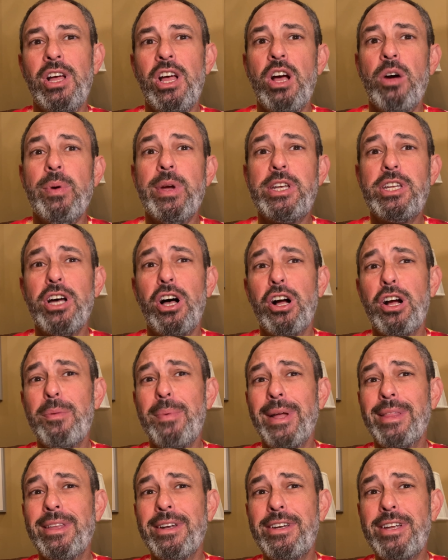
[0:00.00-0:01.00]
We talk
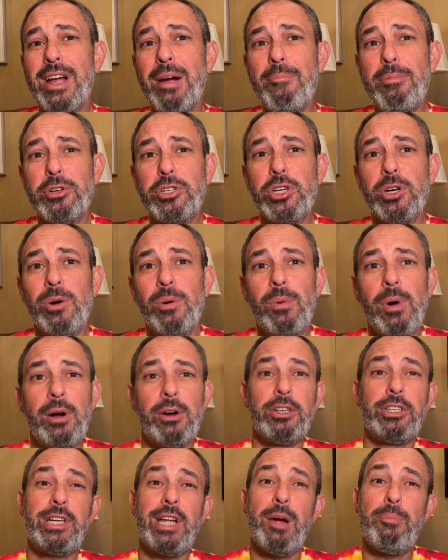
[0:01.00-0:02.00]
about the temperature
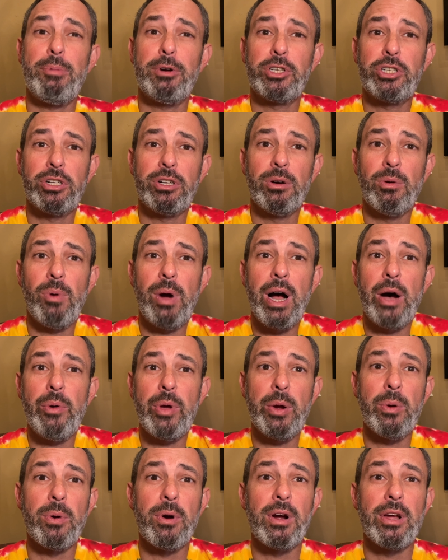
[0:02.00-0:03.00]
temperature while
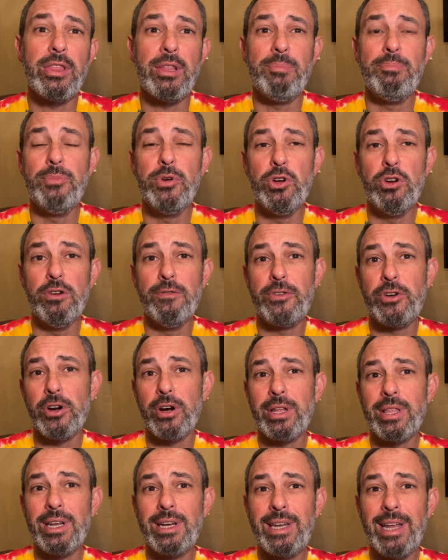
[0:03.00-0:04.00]
we were on the move
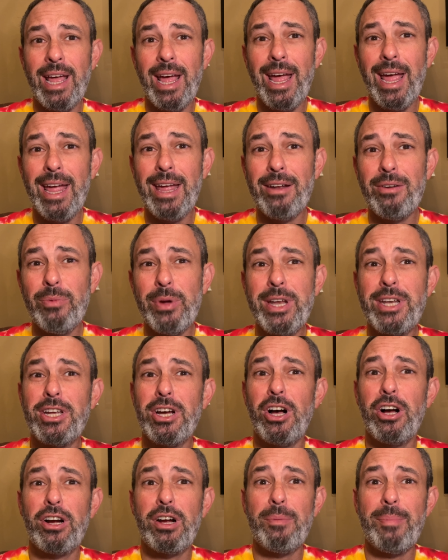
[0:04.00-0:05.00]
during the day, and we
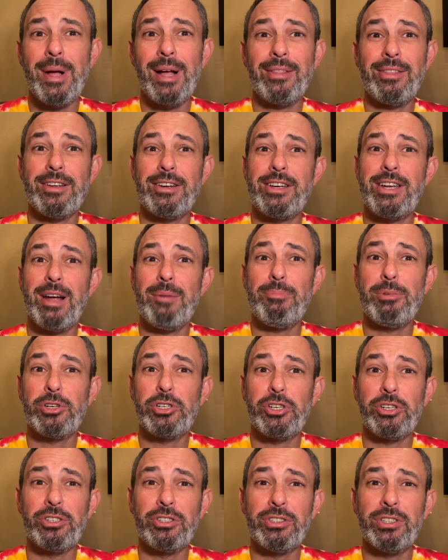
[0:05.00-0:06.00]
talk about the
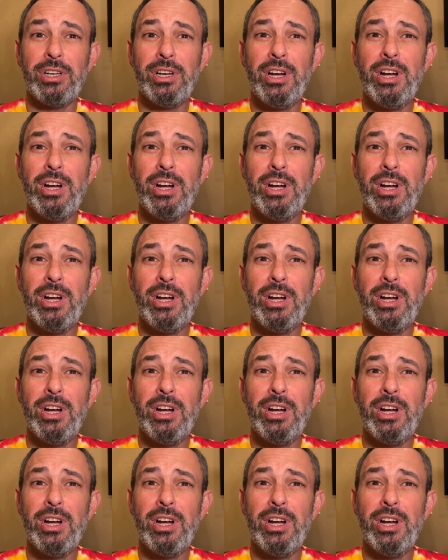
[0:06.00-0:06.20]
temperatures